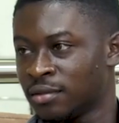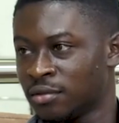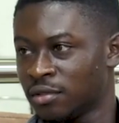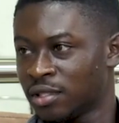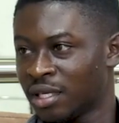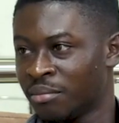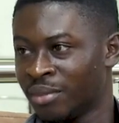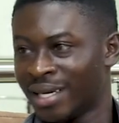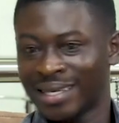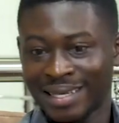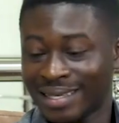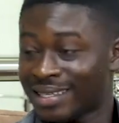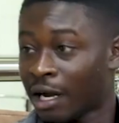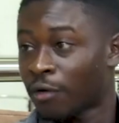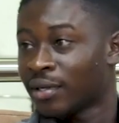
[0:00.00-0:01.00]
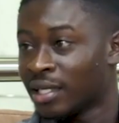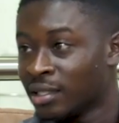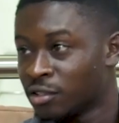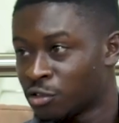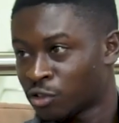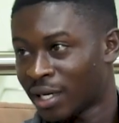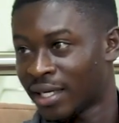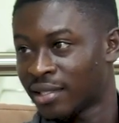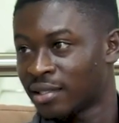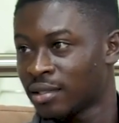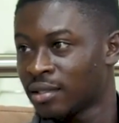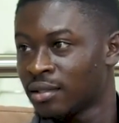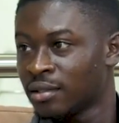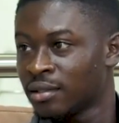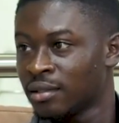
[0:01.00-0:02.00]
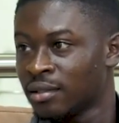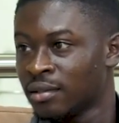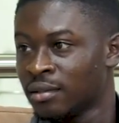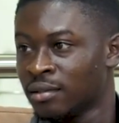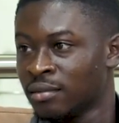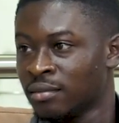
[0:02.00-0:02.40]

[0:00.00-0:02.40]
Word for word: You wow. get me? And then now the strike. Now the strike.